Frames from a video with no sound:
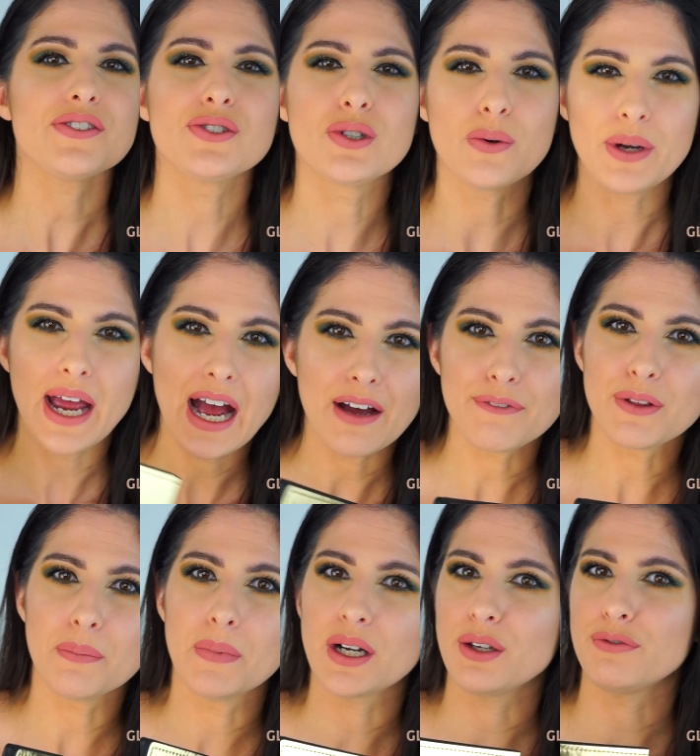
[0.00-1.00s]
if you don't have the
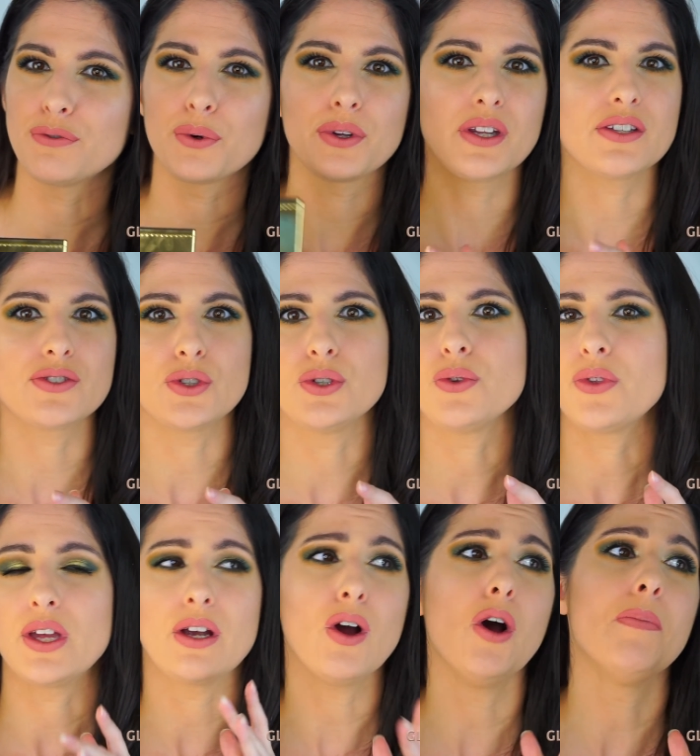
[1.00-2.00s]
money for this, or you
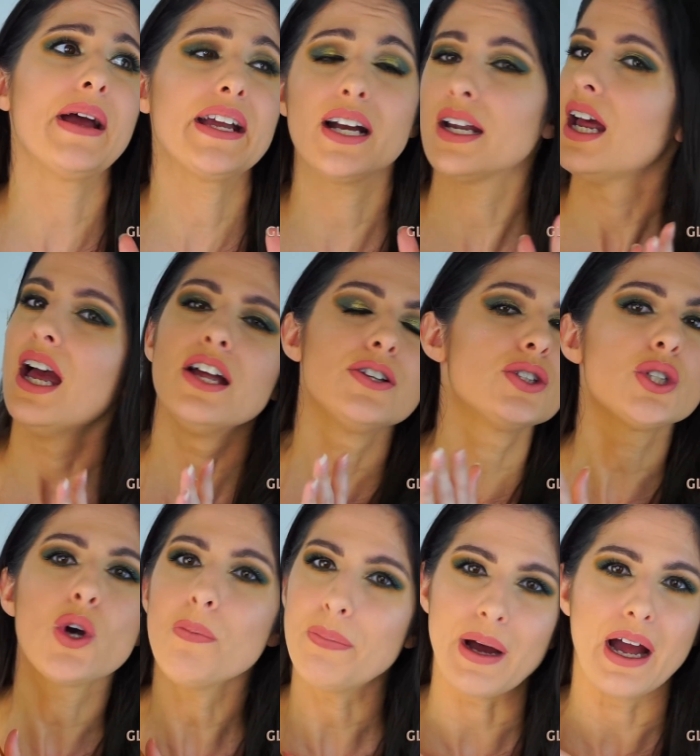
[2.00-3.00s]
think, oh my God,
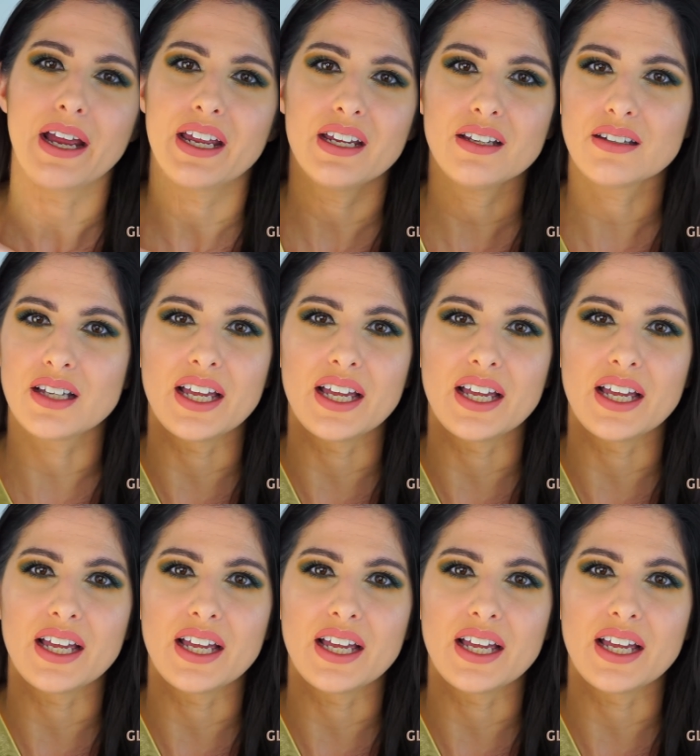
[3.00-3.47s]
don't buy it.